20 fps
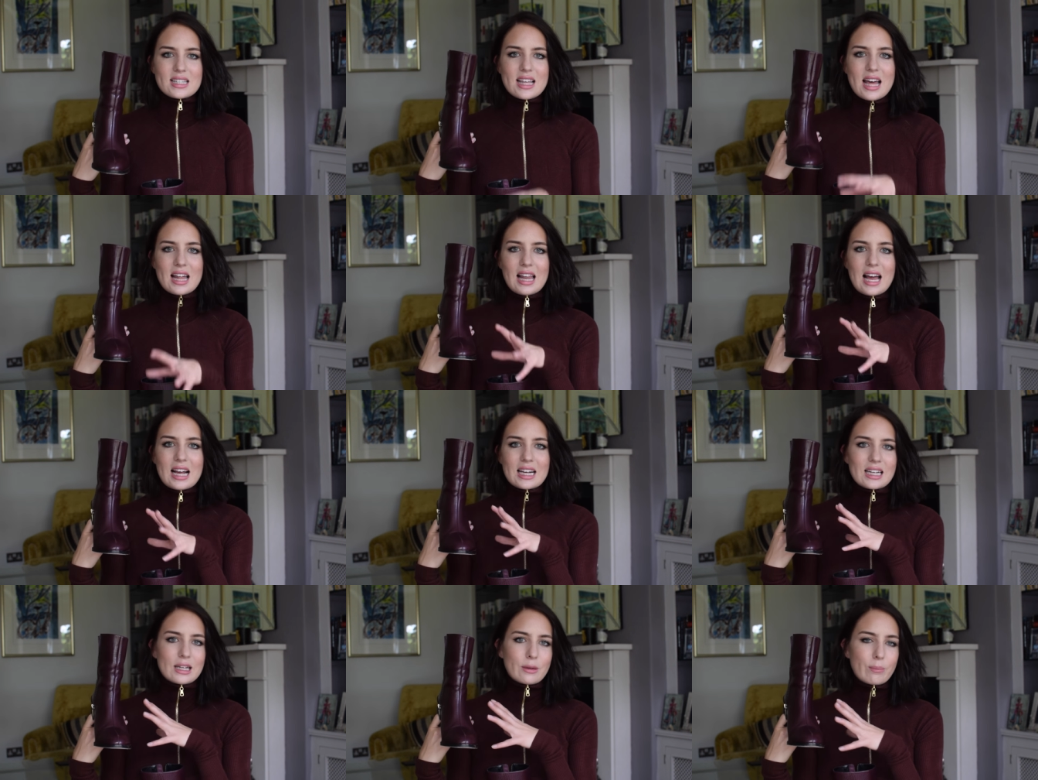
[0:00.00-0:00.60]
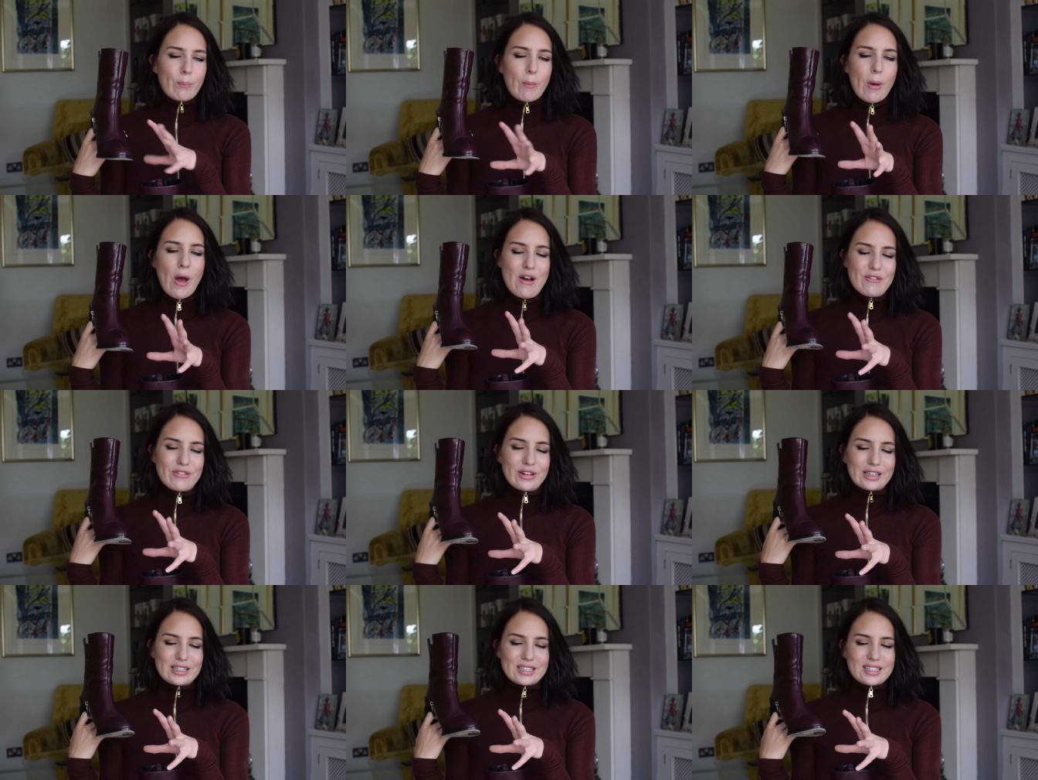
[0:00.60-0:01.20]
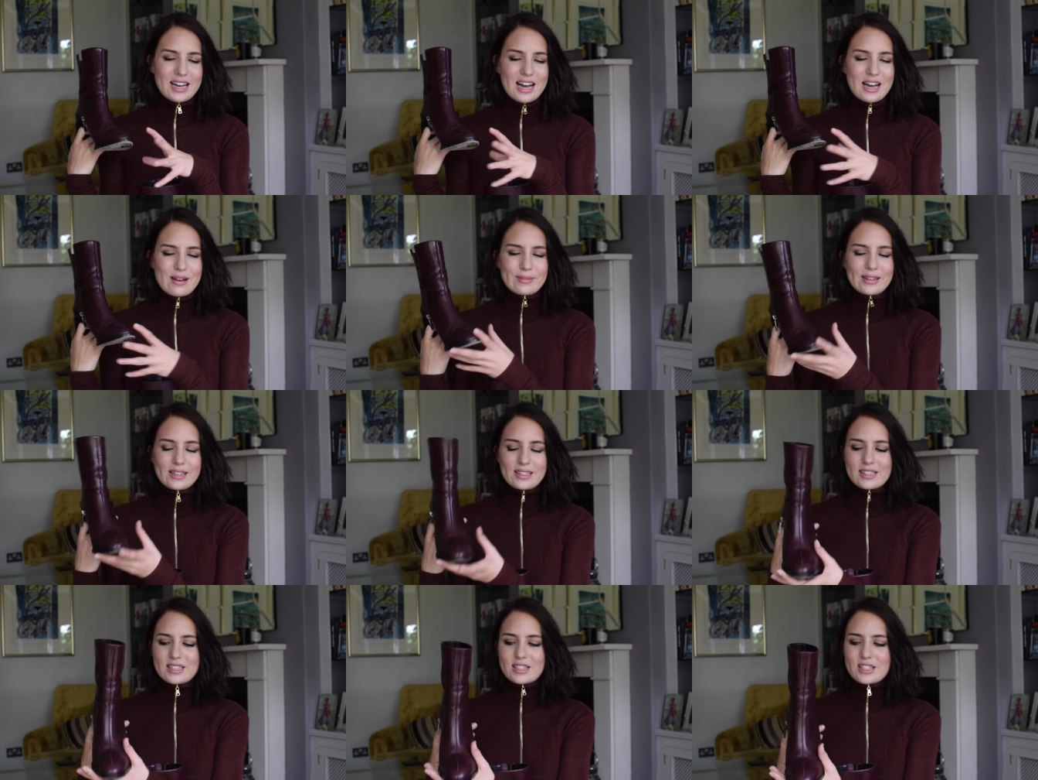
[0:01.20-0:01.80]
They're like perfectly timeless.